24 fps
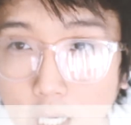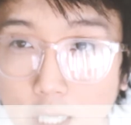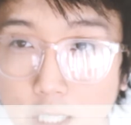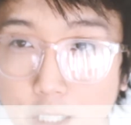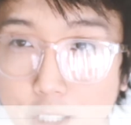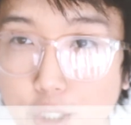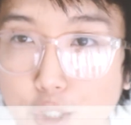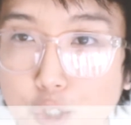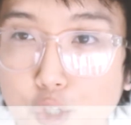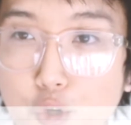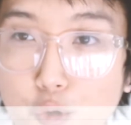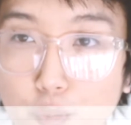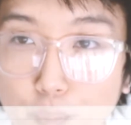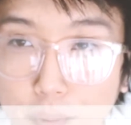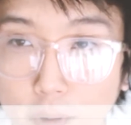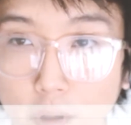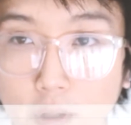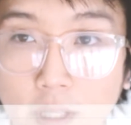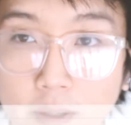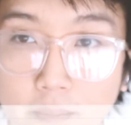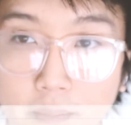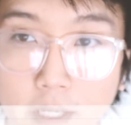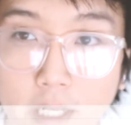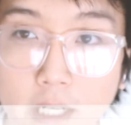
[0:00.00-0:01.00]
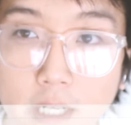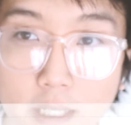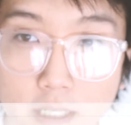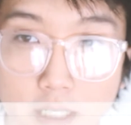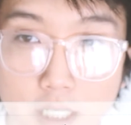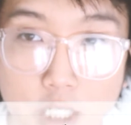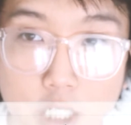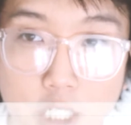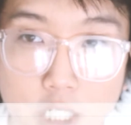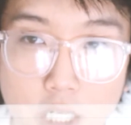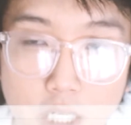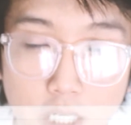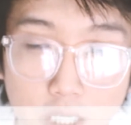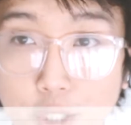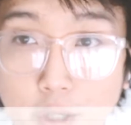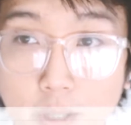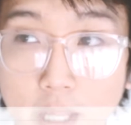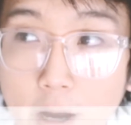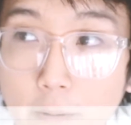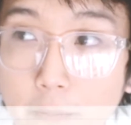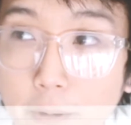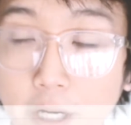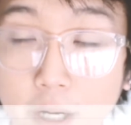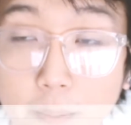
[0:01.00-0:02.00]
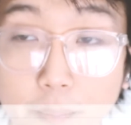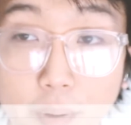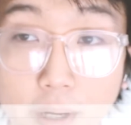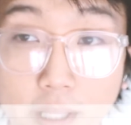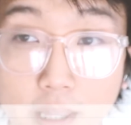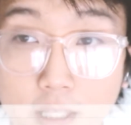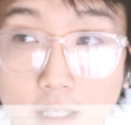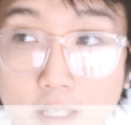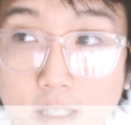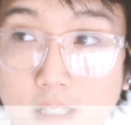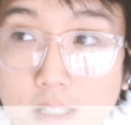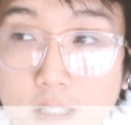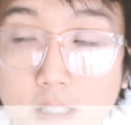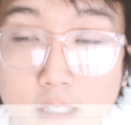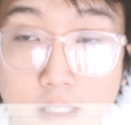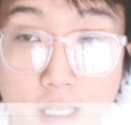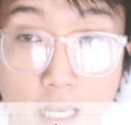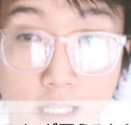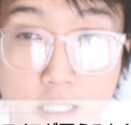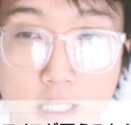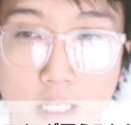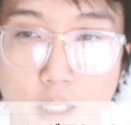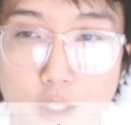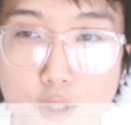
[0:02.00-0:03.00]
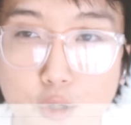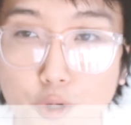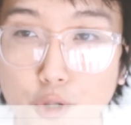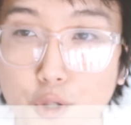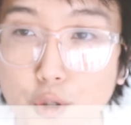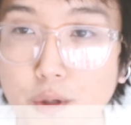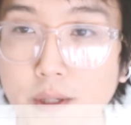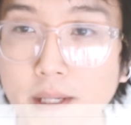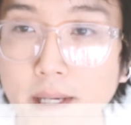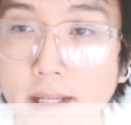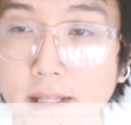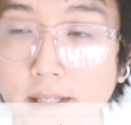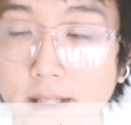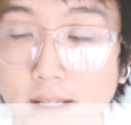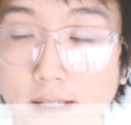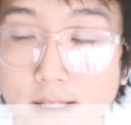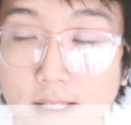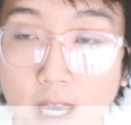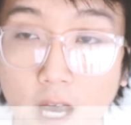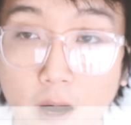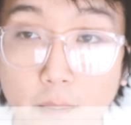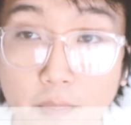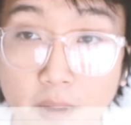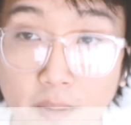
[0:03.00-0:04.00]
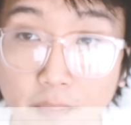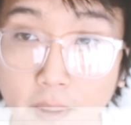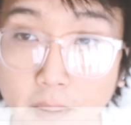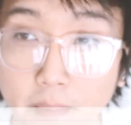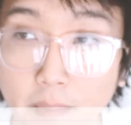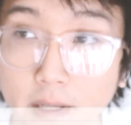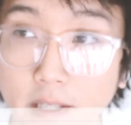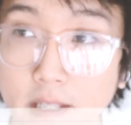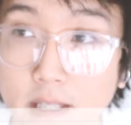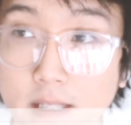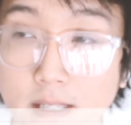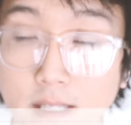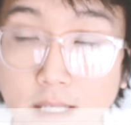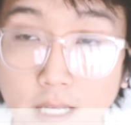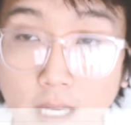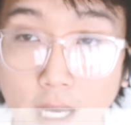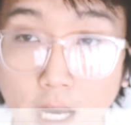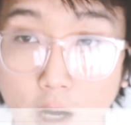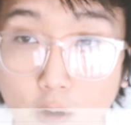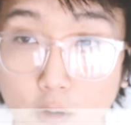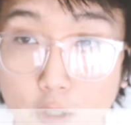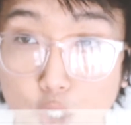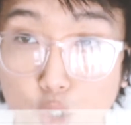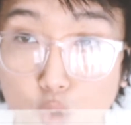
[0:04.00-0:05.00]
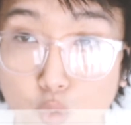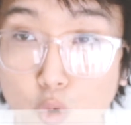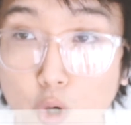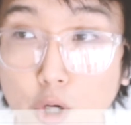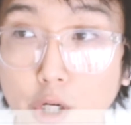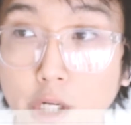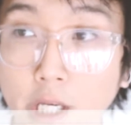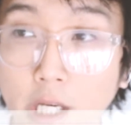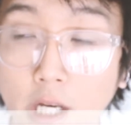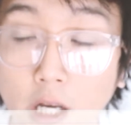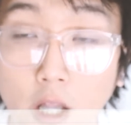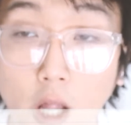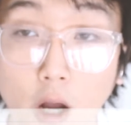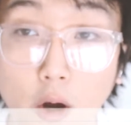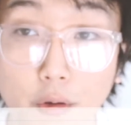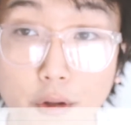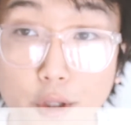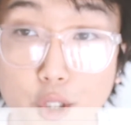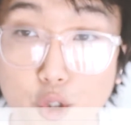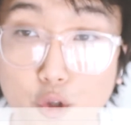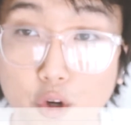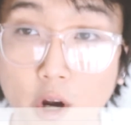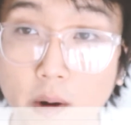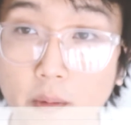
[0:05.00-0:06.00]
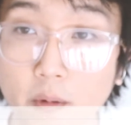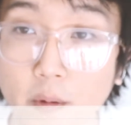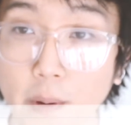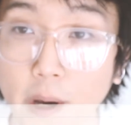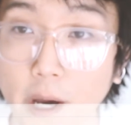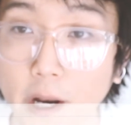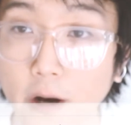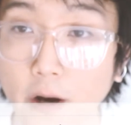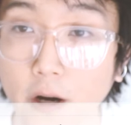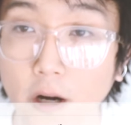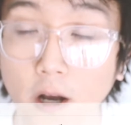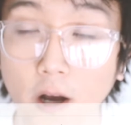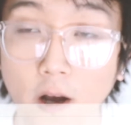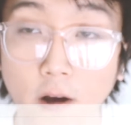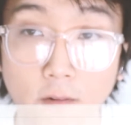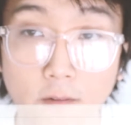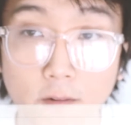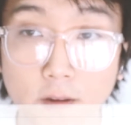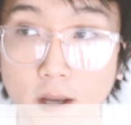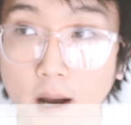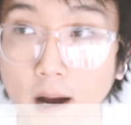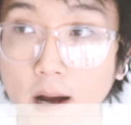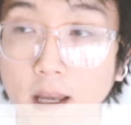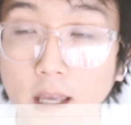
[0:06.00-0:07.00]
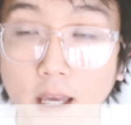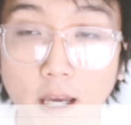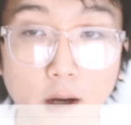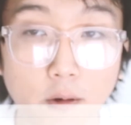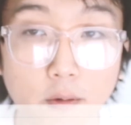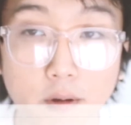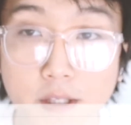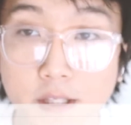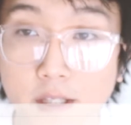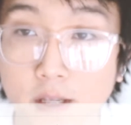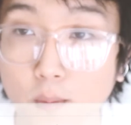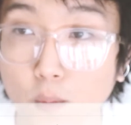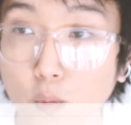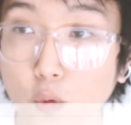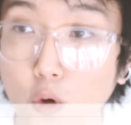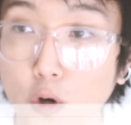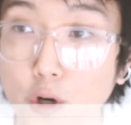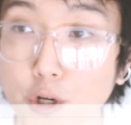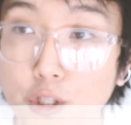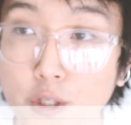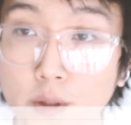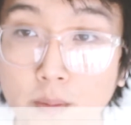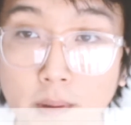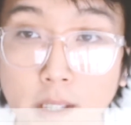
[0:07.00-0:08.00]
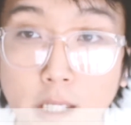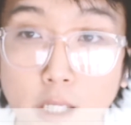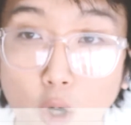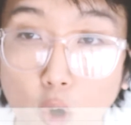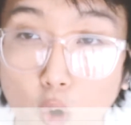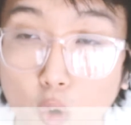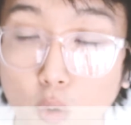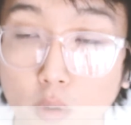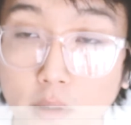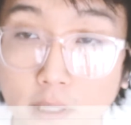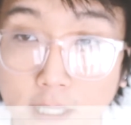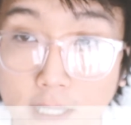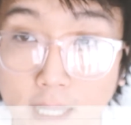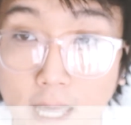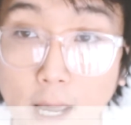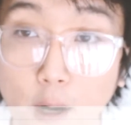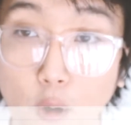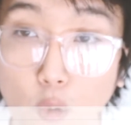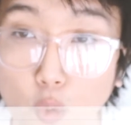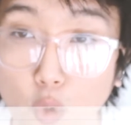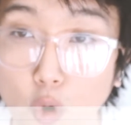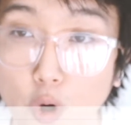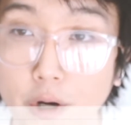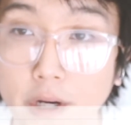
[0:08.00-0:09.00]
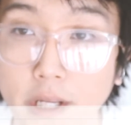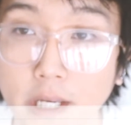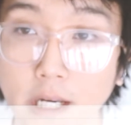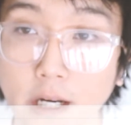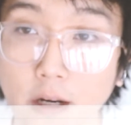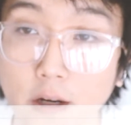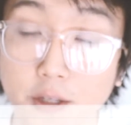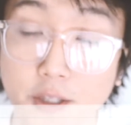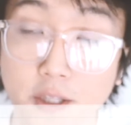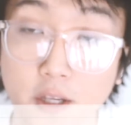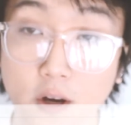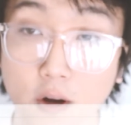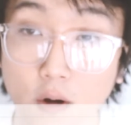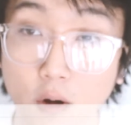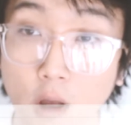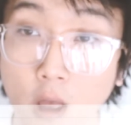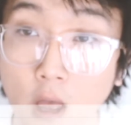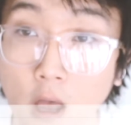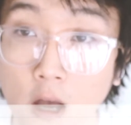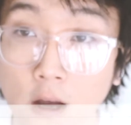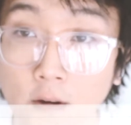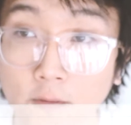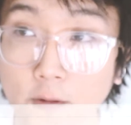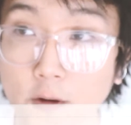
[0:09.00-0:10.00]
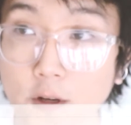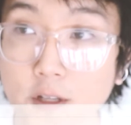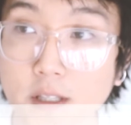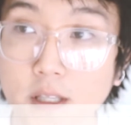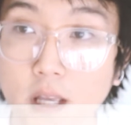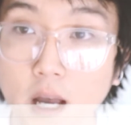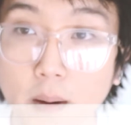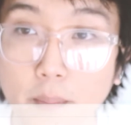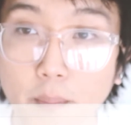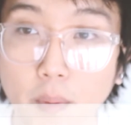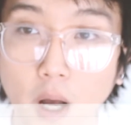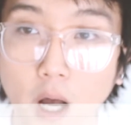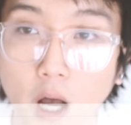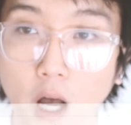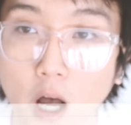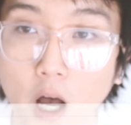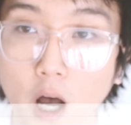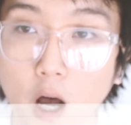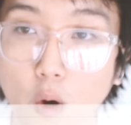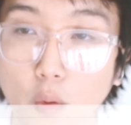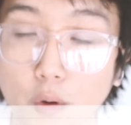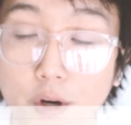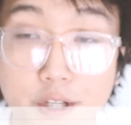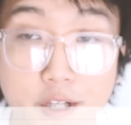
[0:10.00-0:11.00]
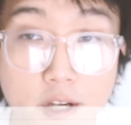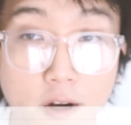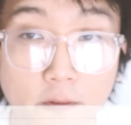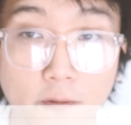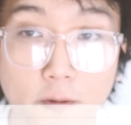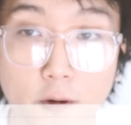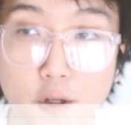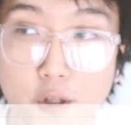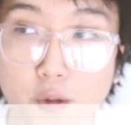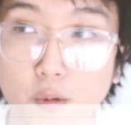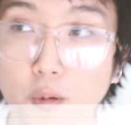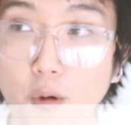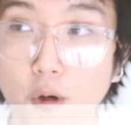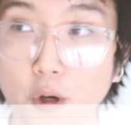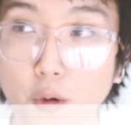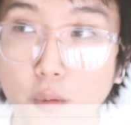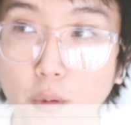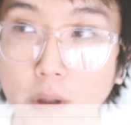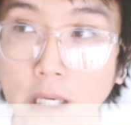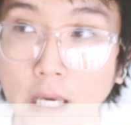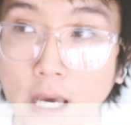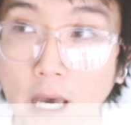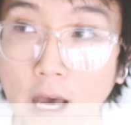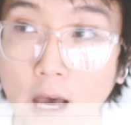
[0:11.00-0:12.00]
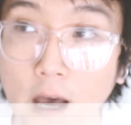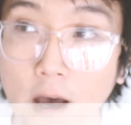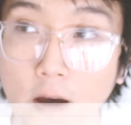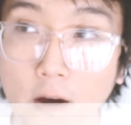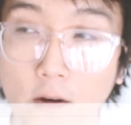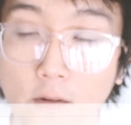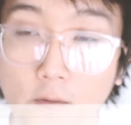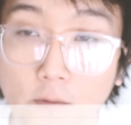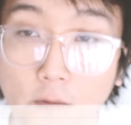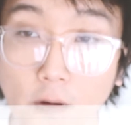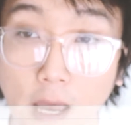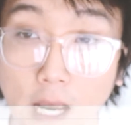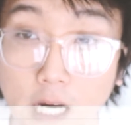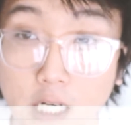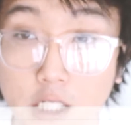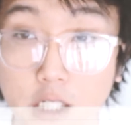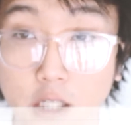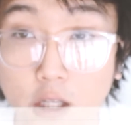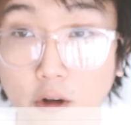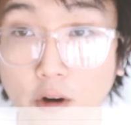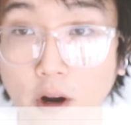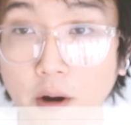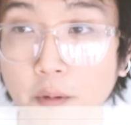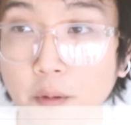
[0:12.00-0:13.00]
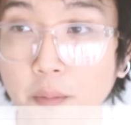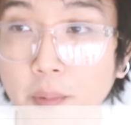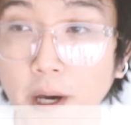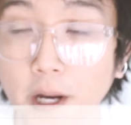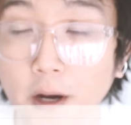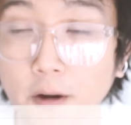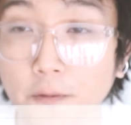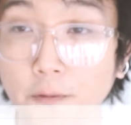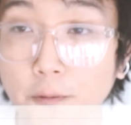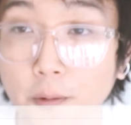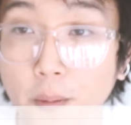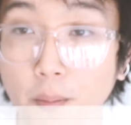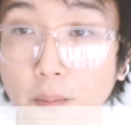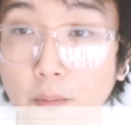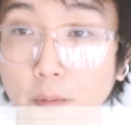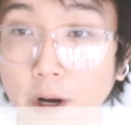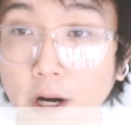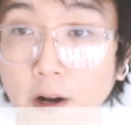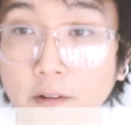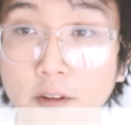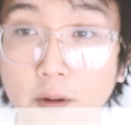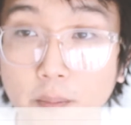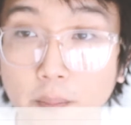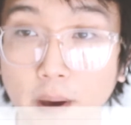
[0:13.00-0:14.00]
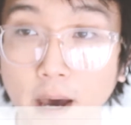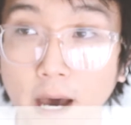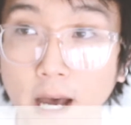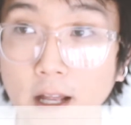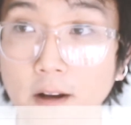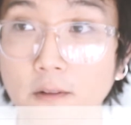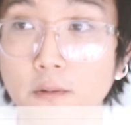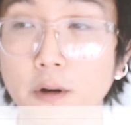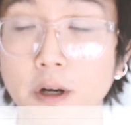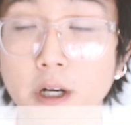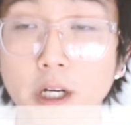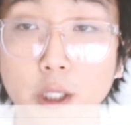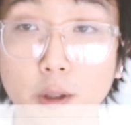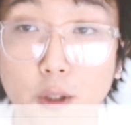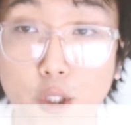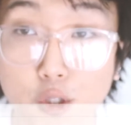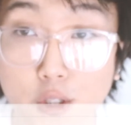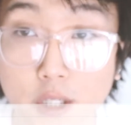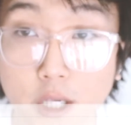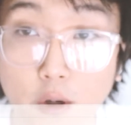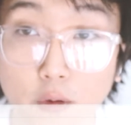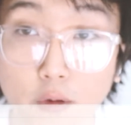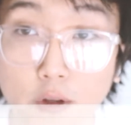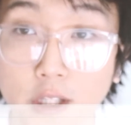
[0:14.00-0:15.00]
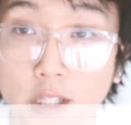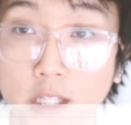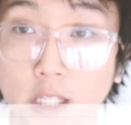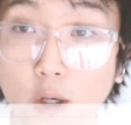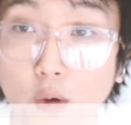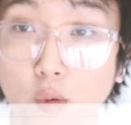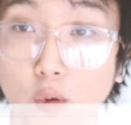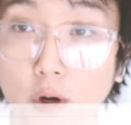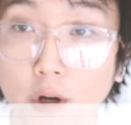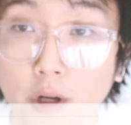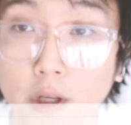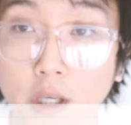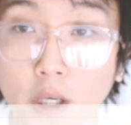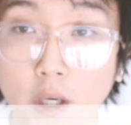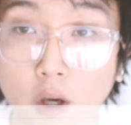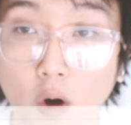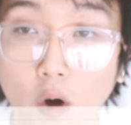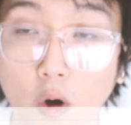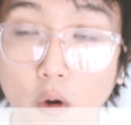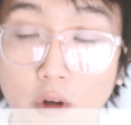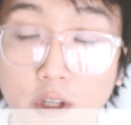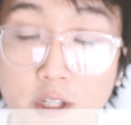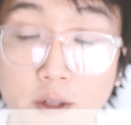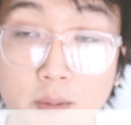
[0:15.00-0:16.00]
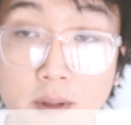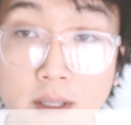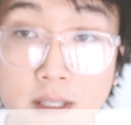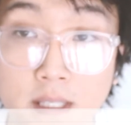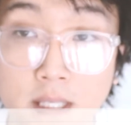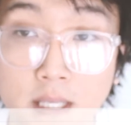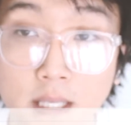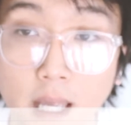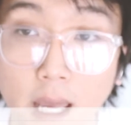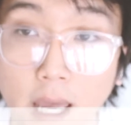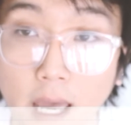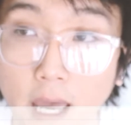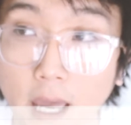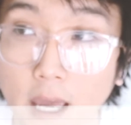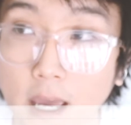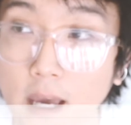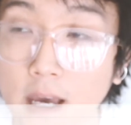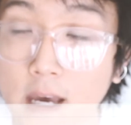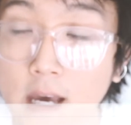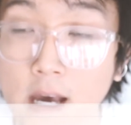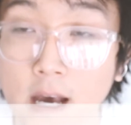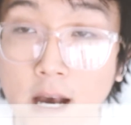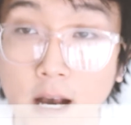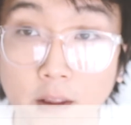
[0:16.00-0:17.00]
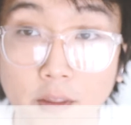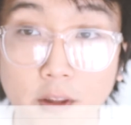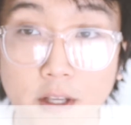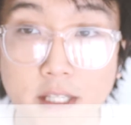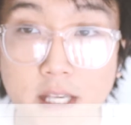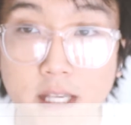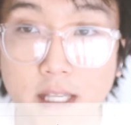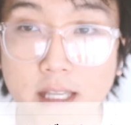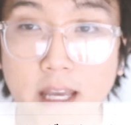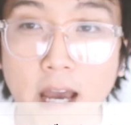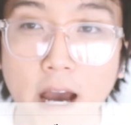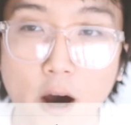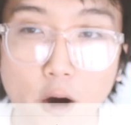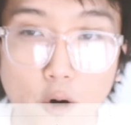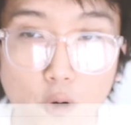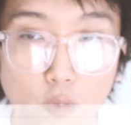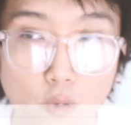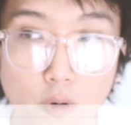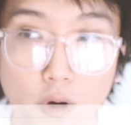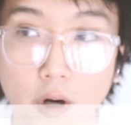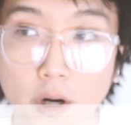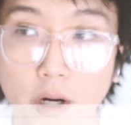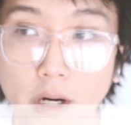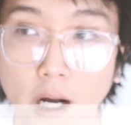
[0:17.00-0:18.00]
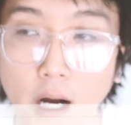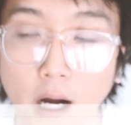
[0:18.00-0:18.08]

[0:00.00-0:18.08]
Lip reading: It's super limited edition. So now we're going to break this sentence or two sentences down bit by bit to see how it's working along with this grammar pattern of dake with some word to mean only that word here. So first up, what is our first word? We have actually the grammar pattern from right off the bat. We're going to use it with the word kyo, which means today. That's a noun word.